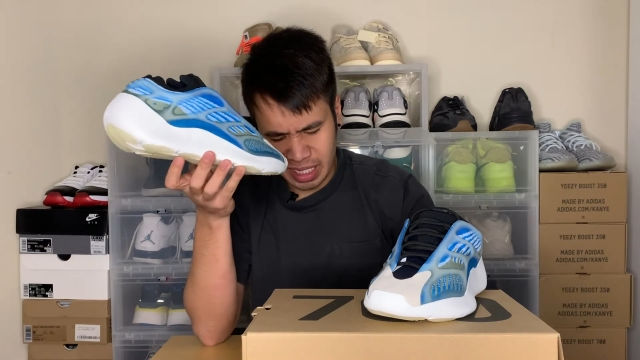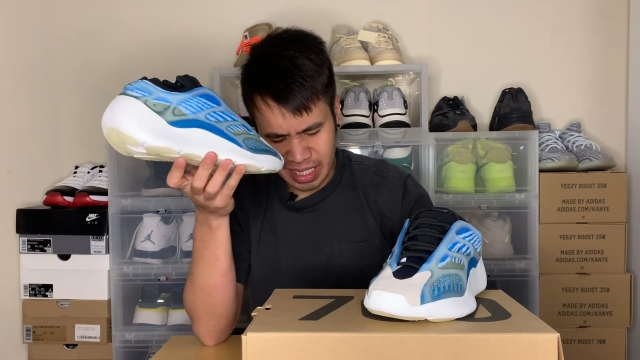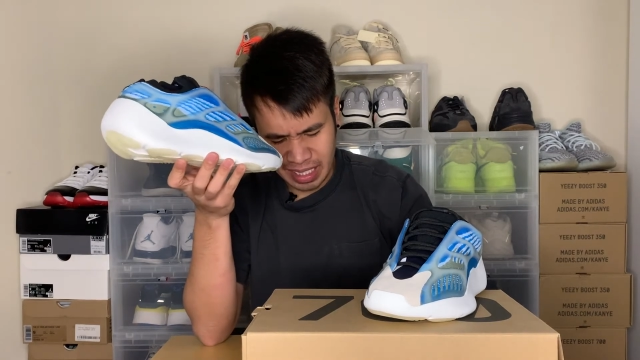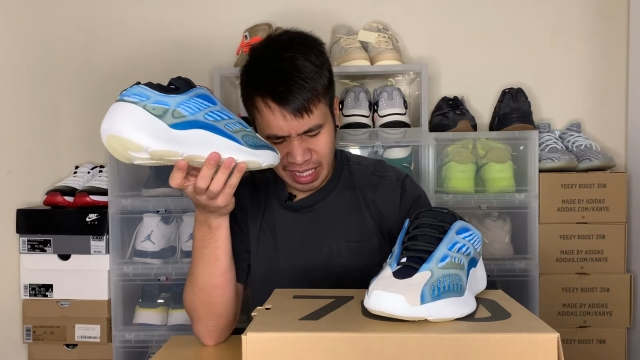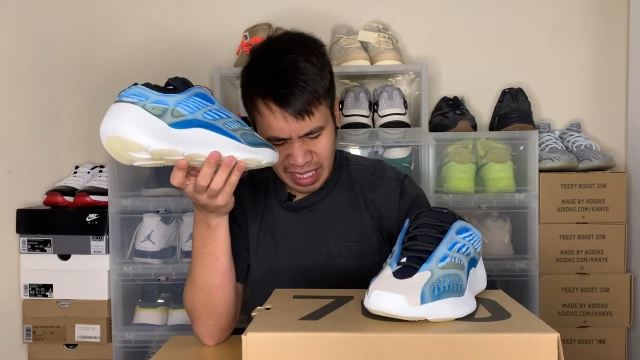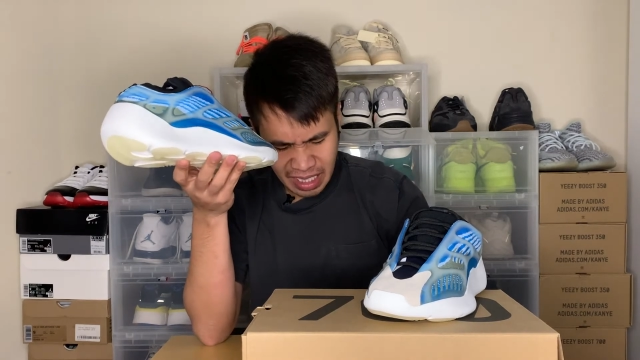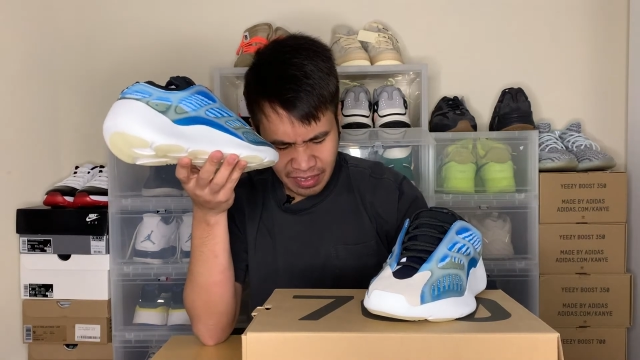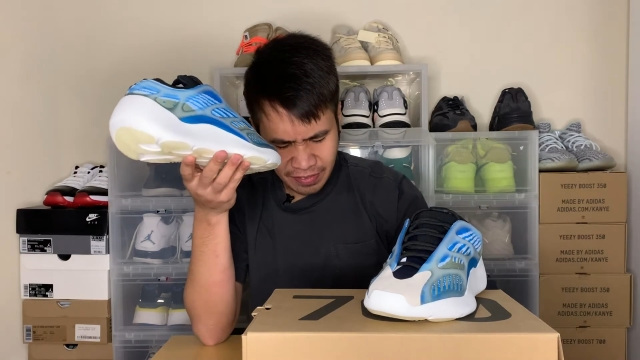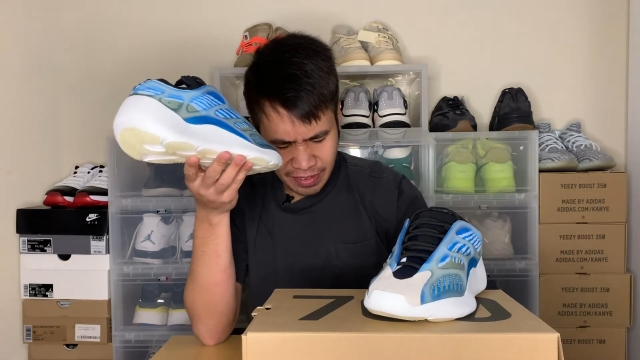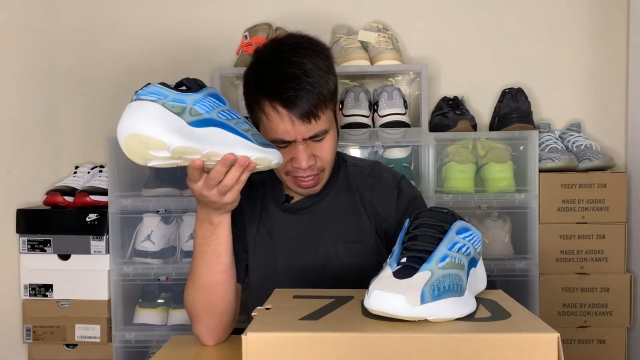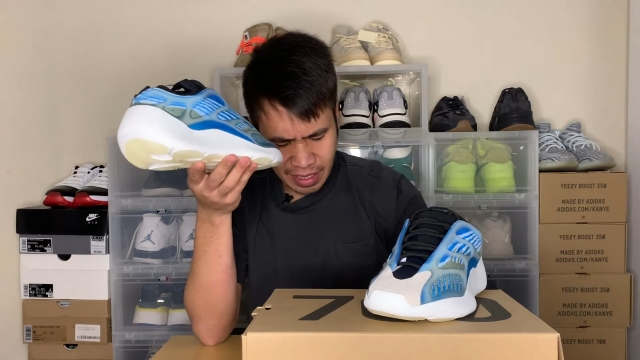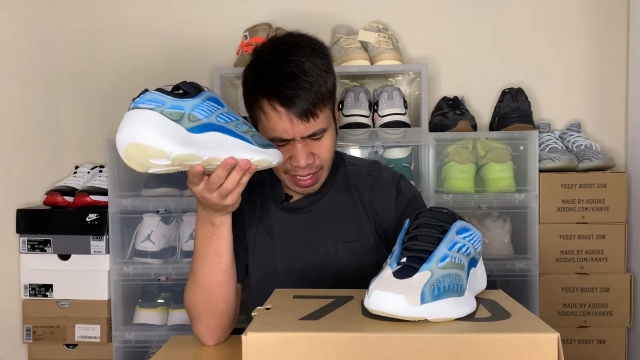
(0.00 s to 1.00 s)
an
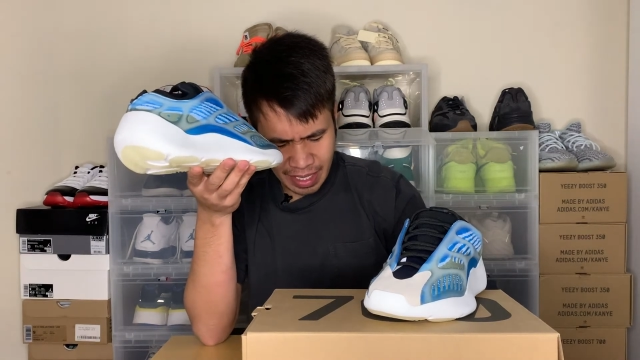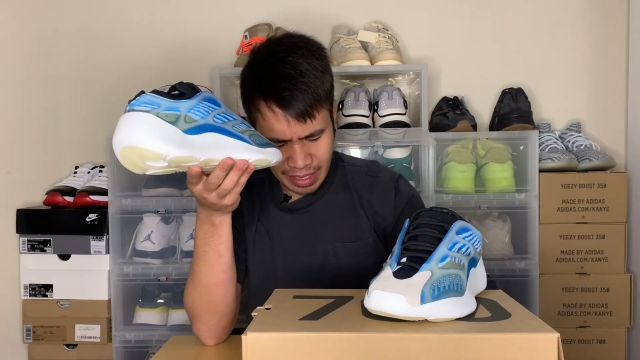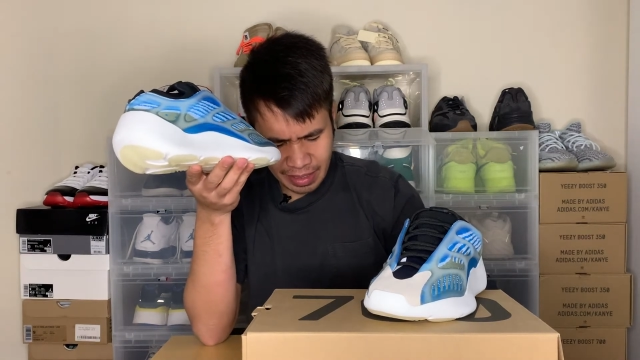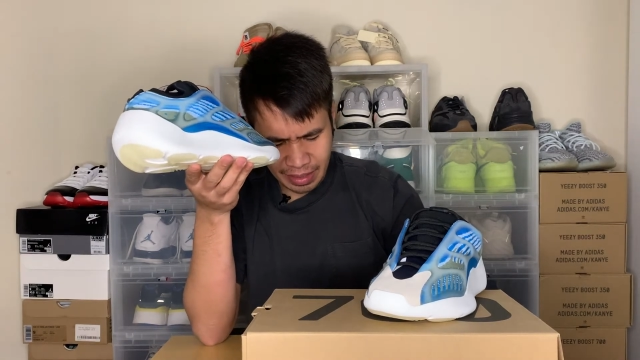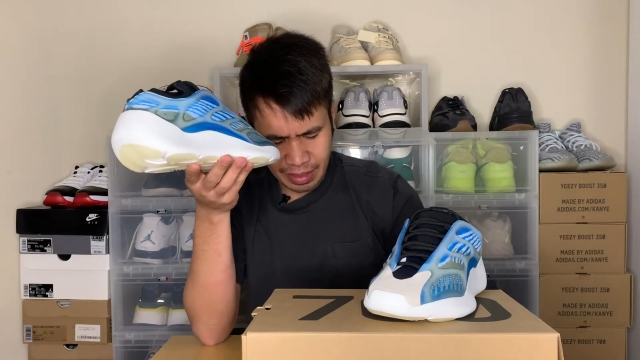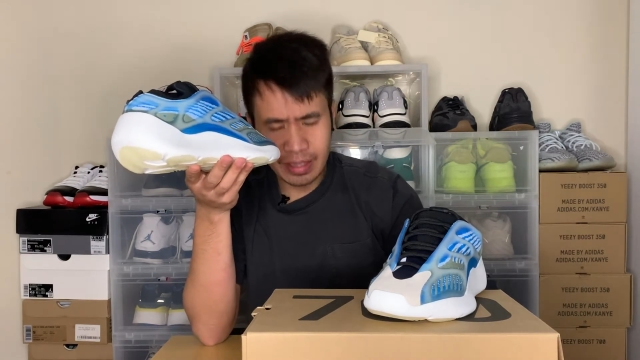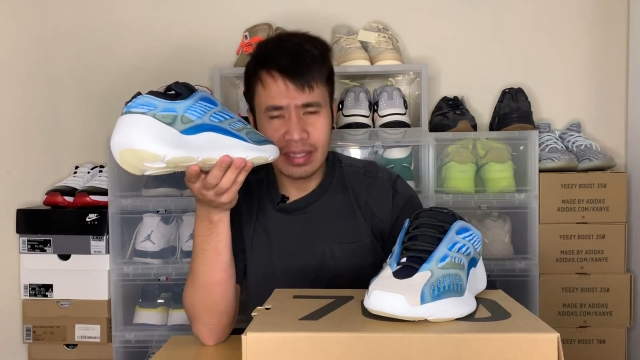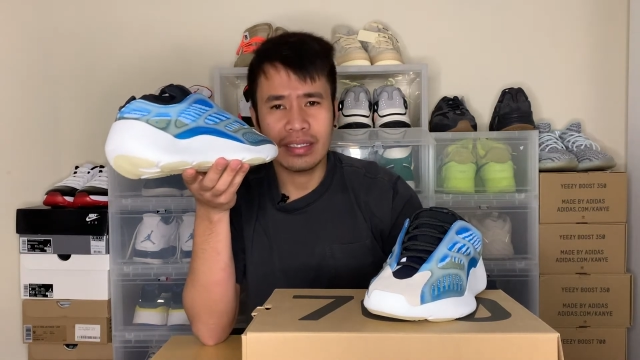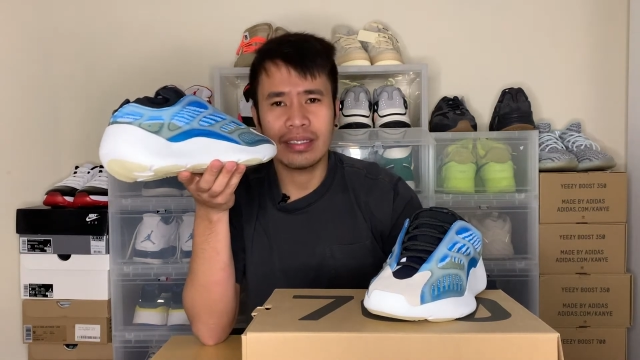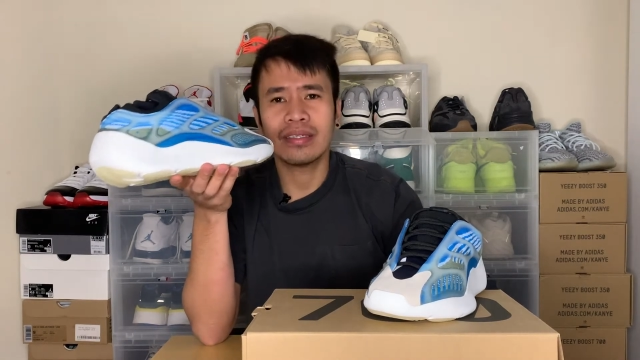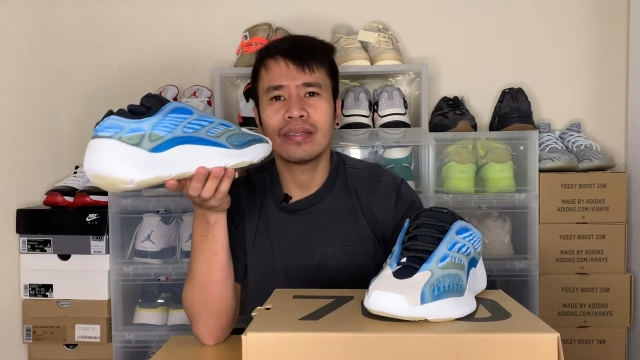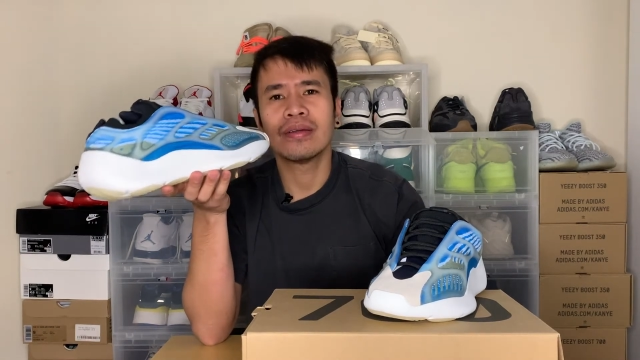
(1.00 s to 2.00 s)
EVA.
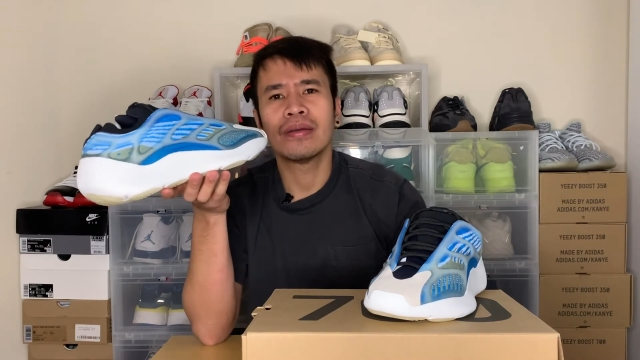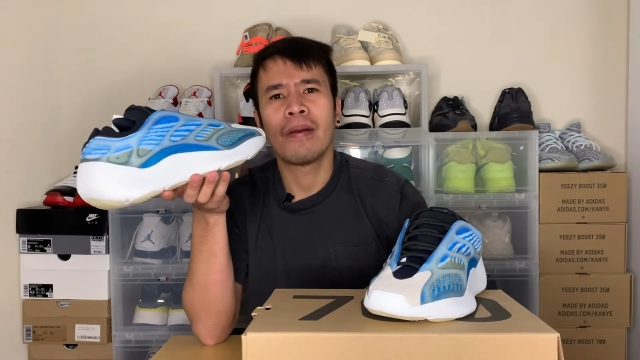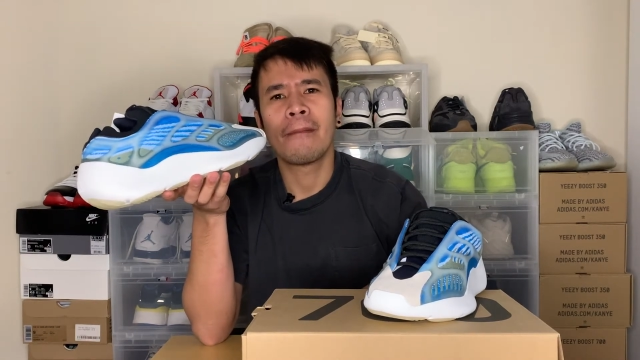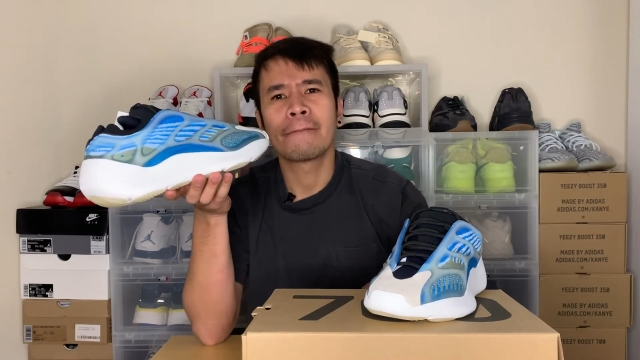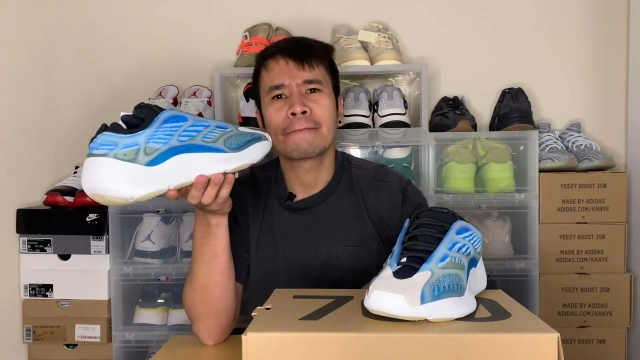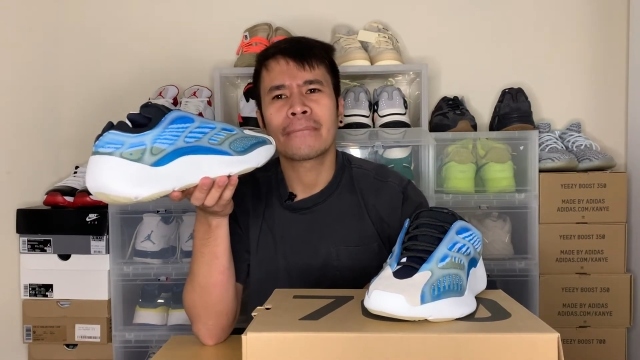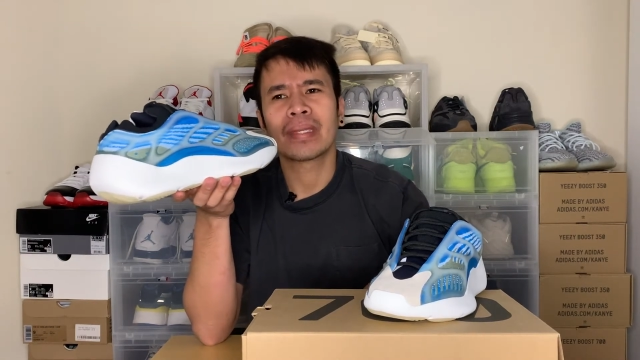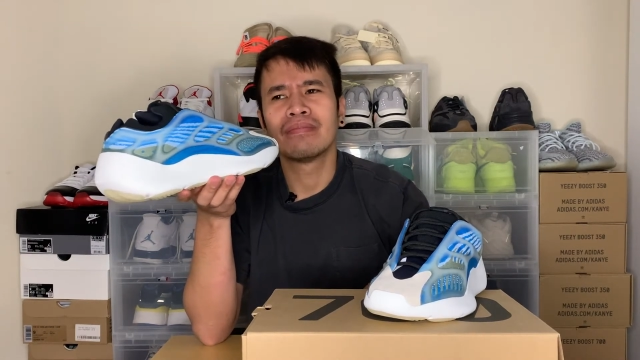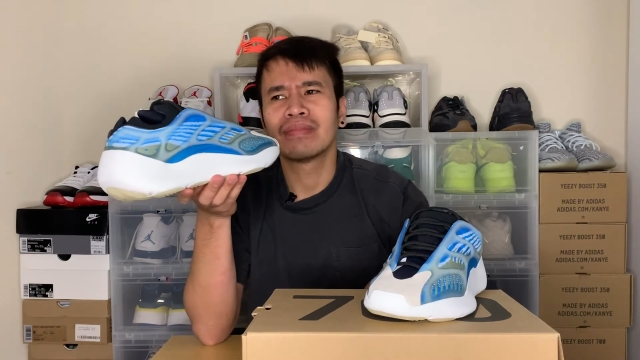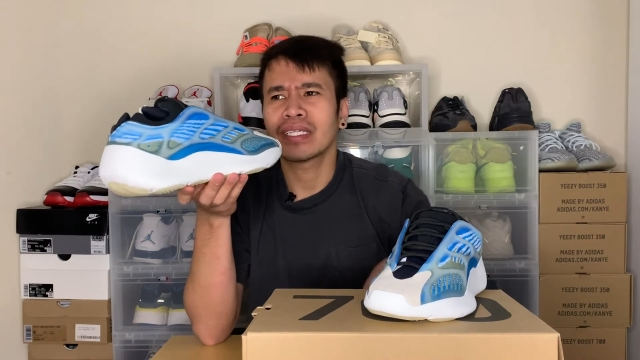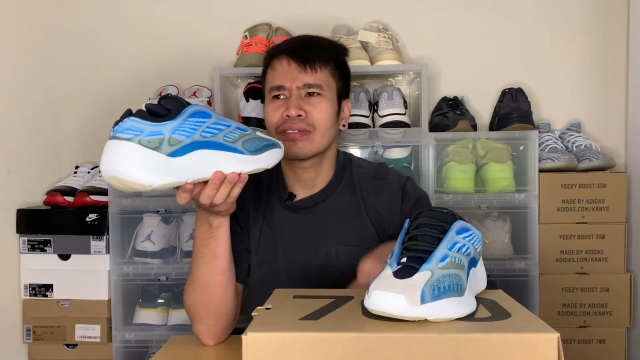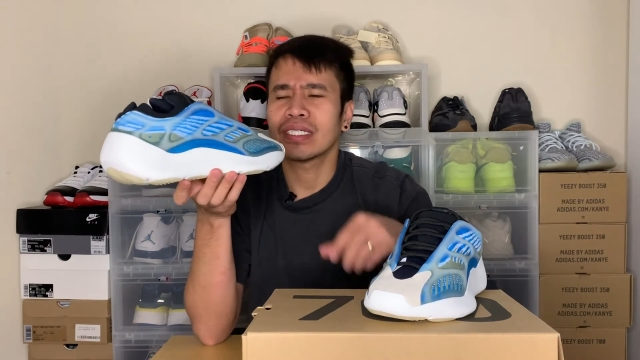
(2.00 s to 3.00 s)

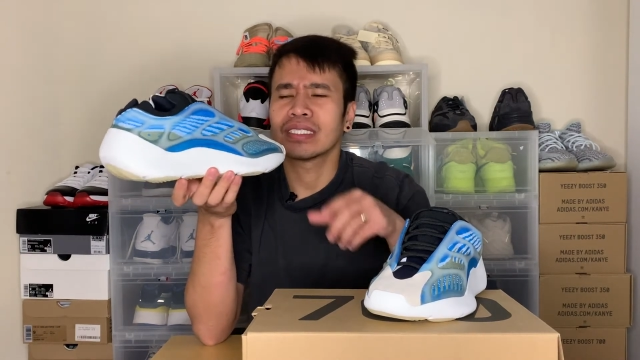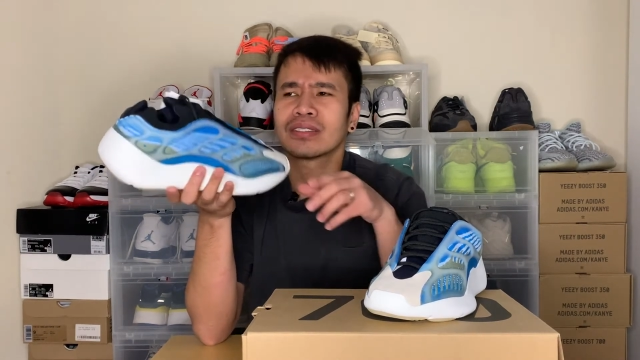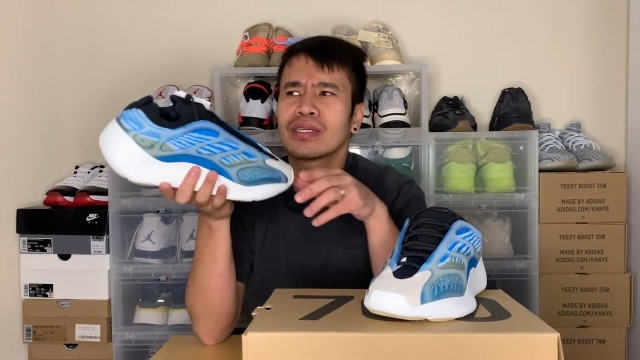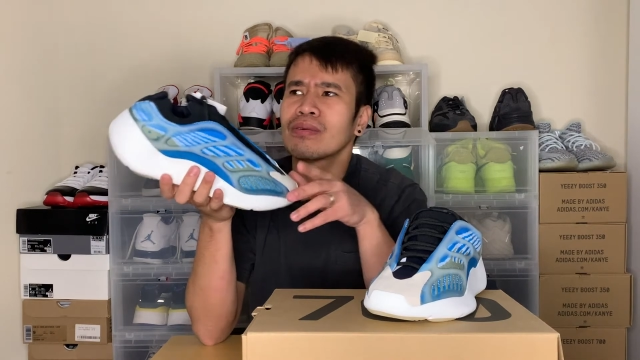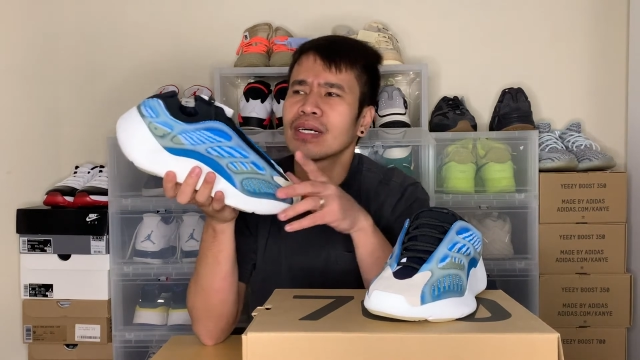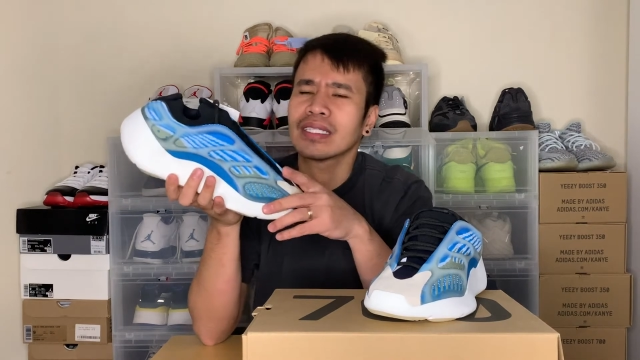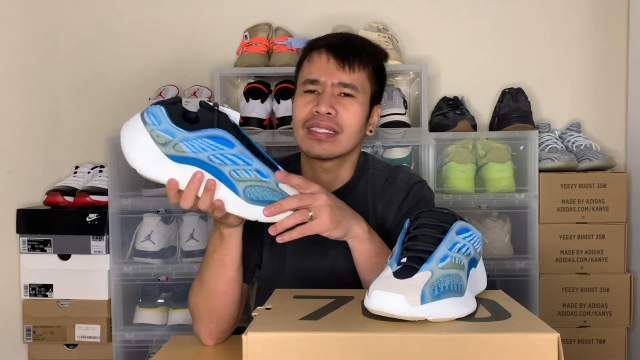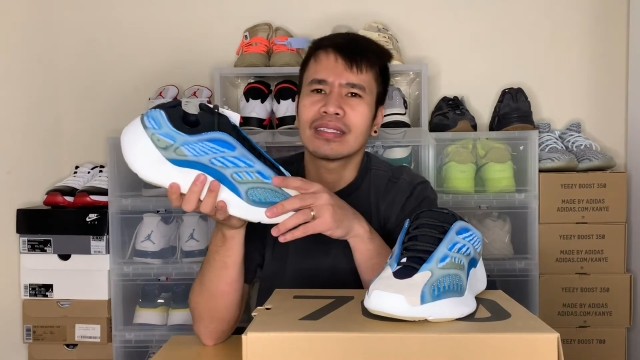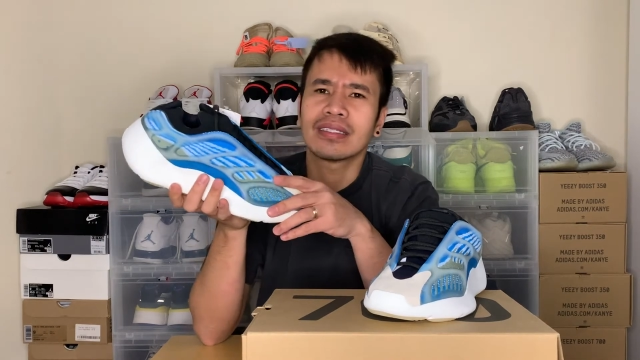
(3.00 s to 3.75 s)
Not quite sure what